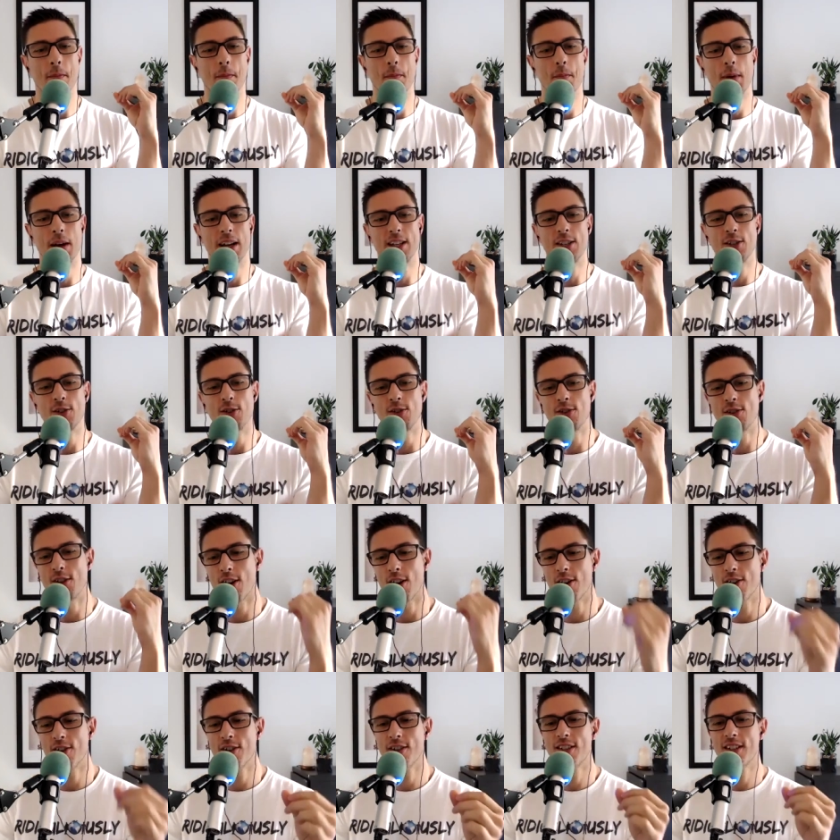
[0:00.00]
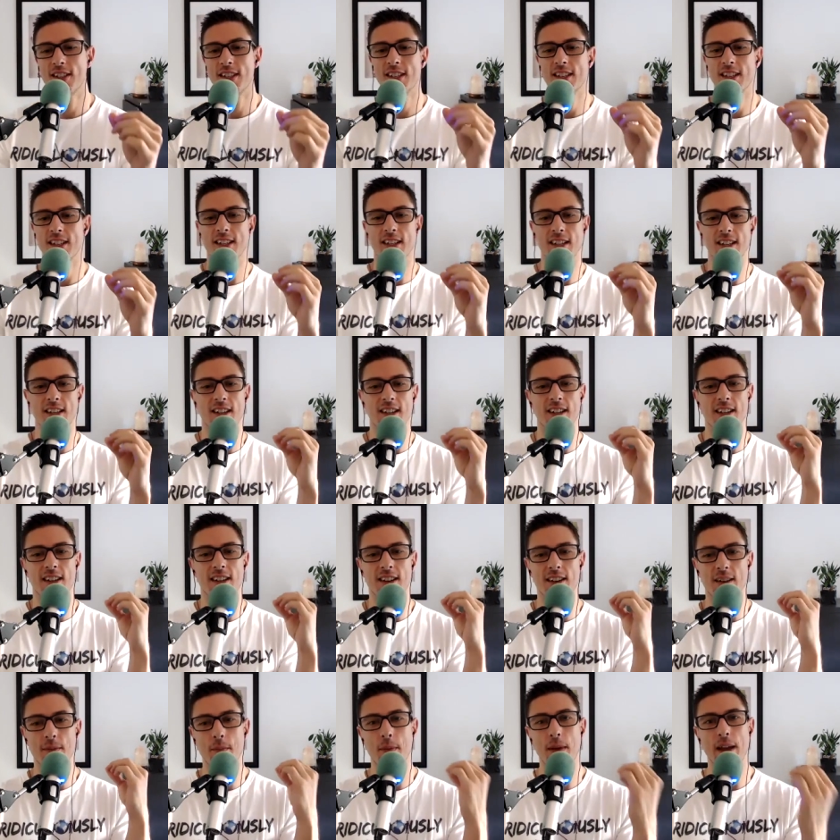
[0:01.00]
but you don't
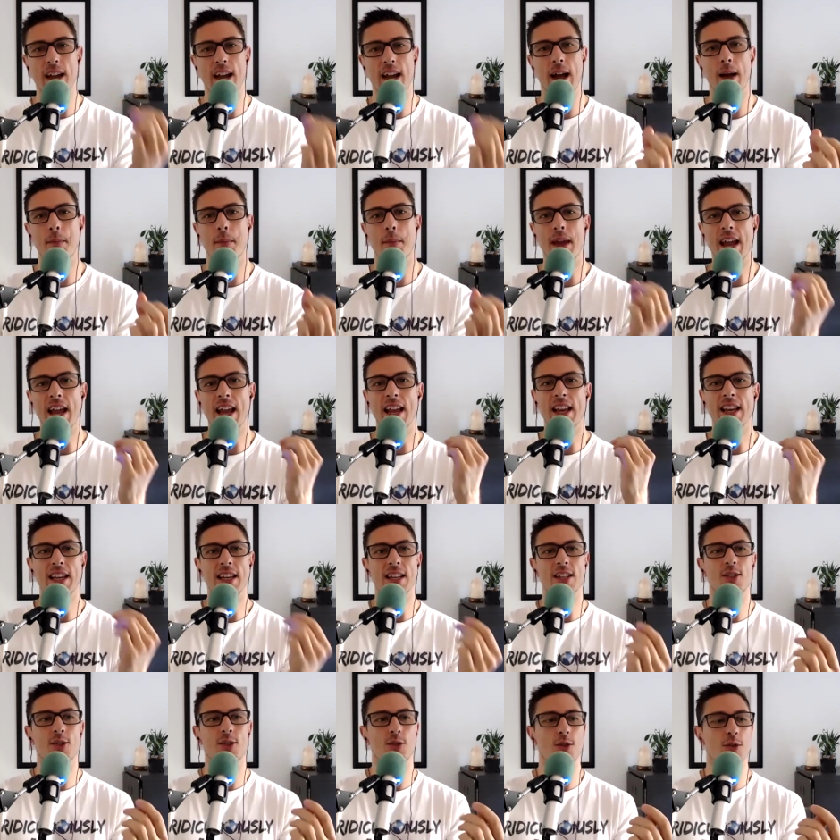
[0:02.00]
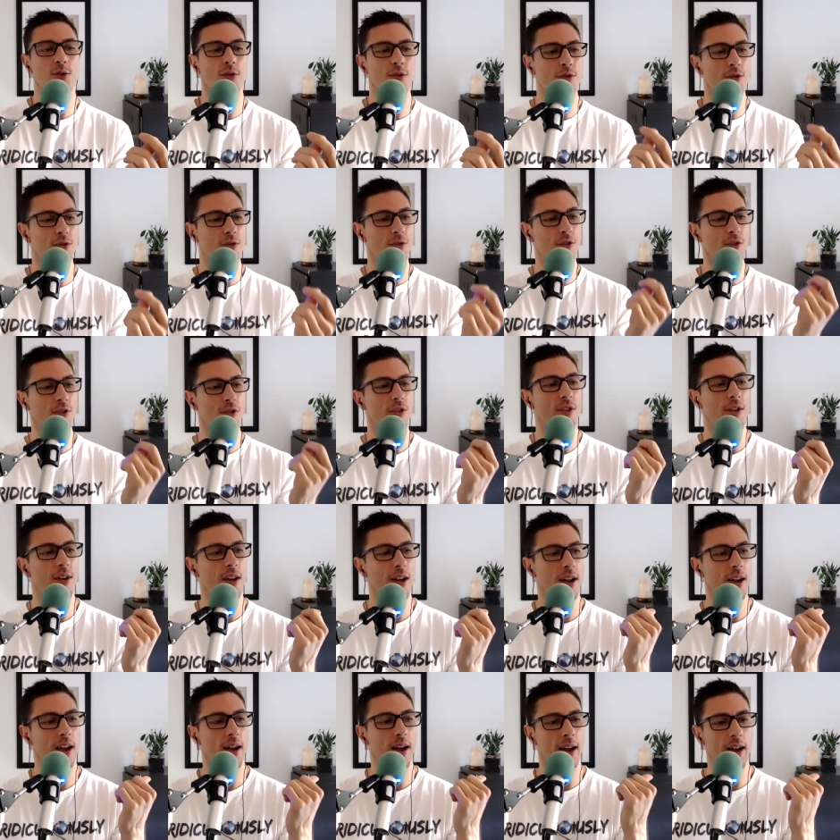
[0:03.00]
pick up any sort of
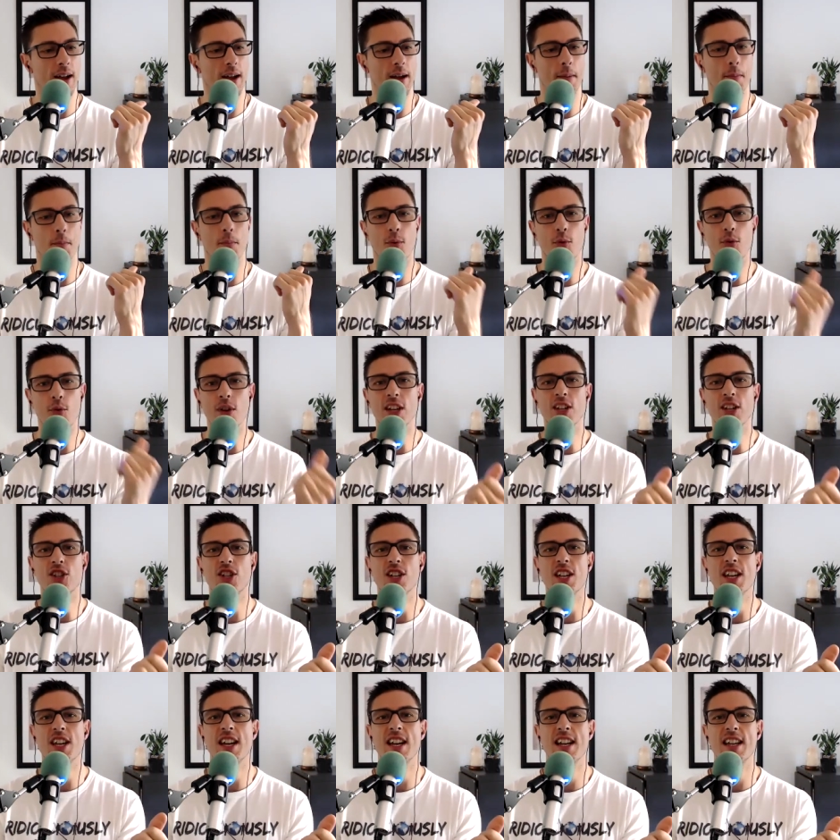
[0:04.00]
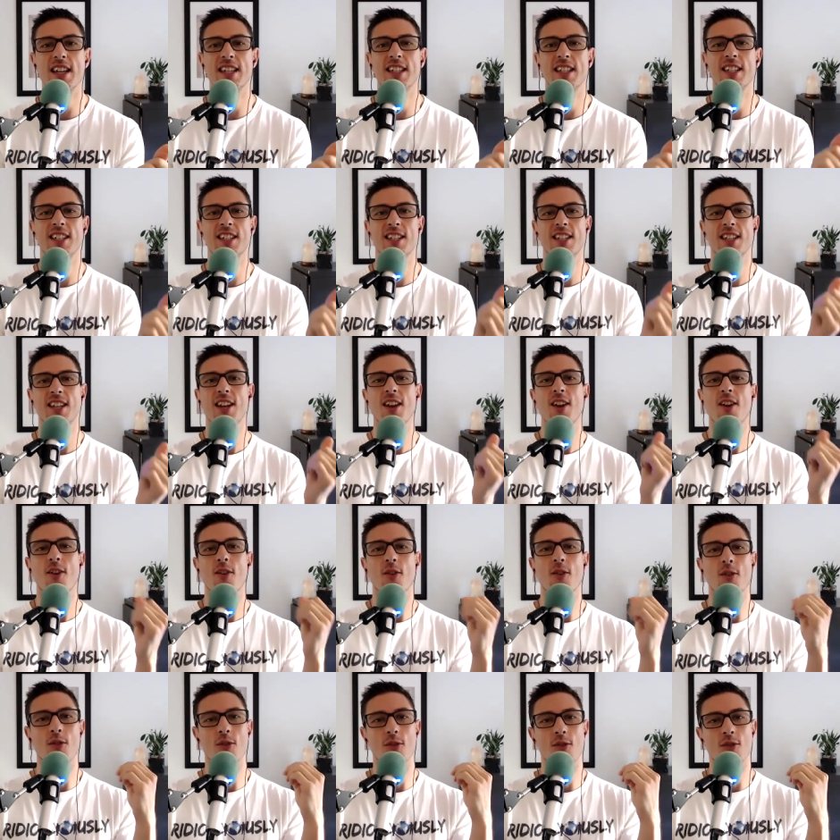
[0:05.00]
uh, preachiness
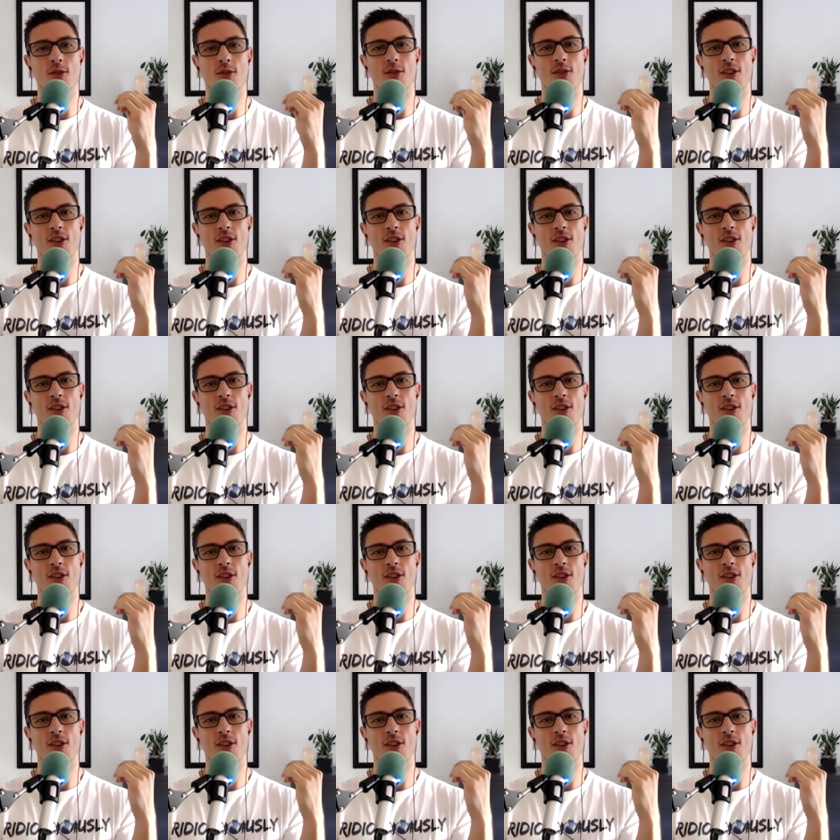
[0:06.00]
or